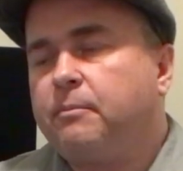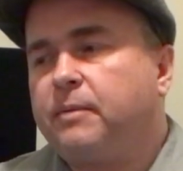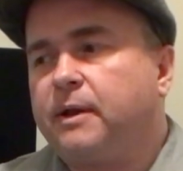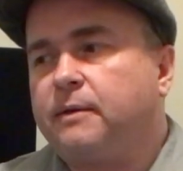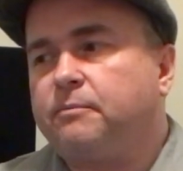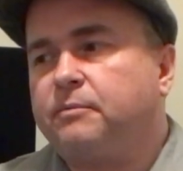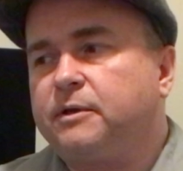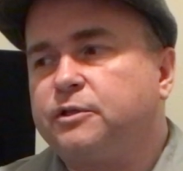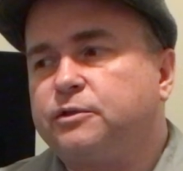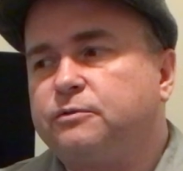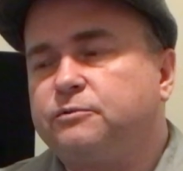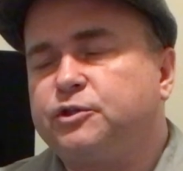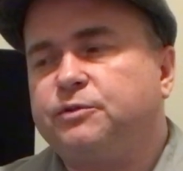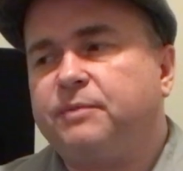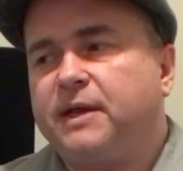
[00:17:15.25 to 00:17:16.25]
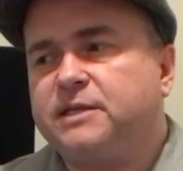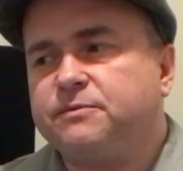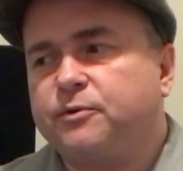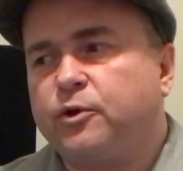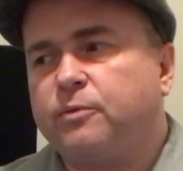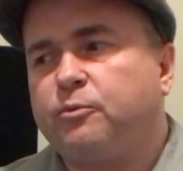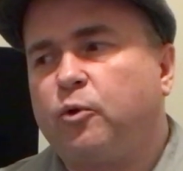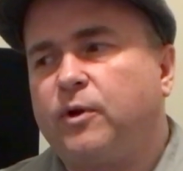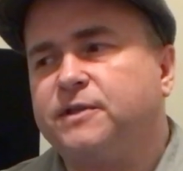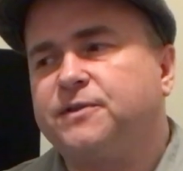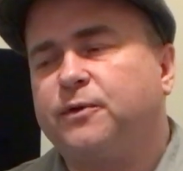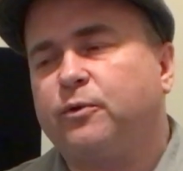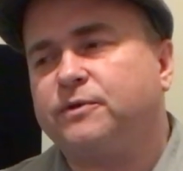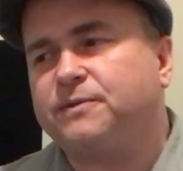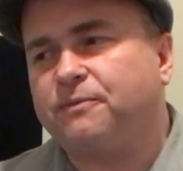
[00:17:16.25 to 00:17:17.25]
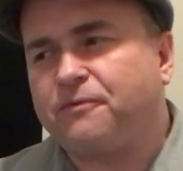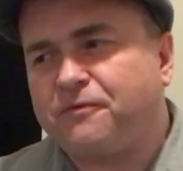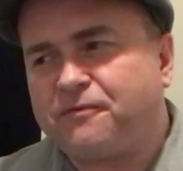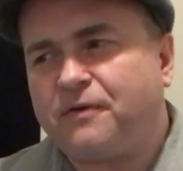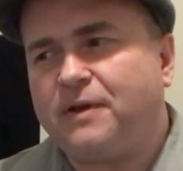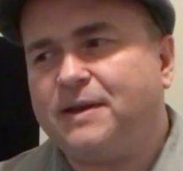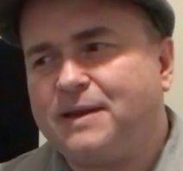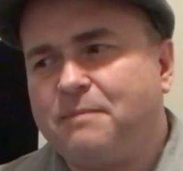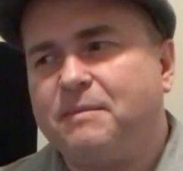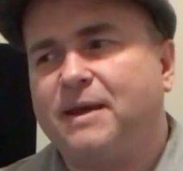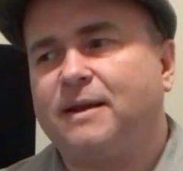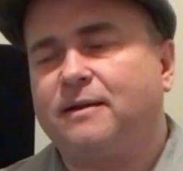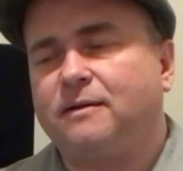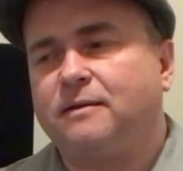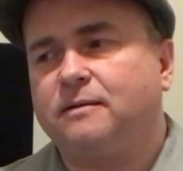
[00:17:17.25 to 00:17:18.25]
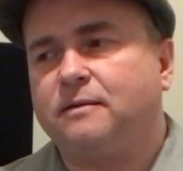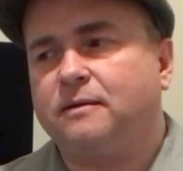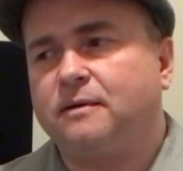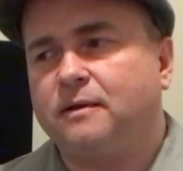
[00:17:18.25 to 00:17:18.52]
But she makes some good points that there were some fundamental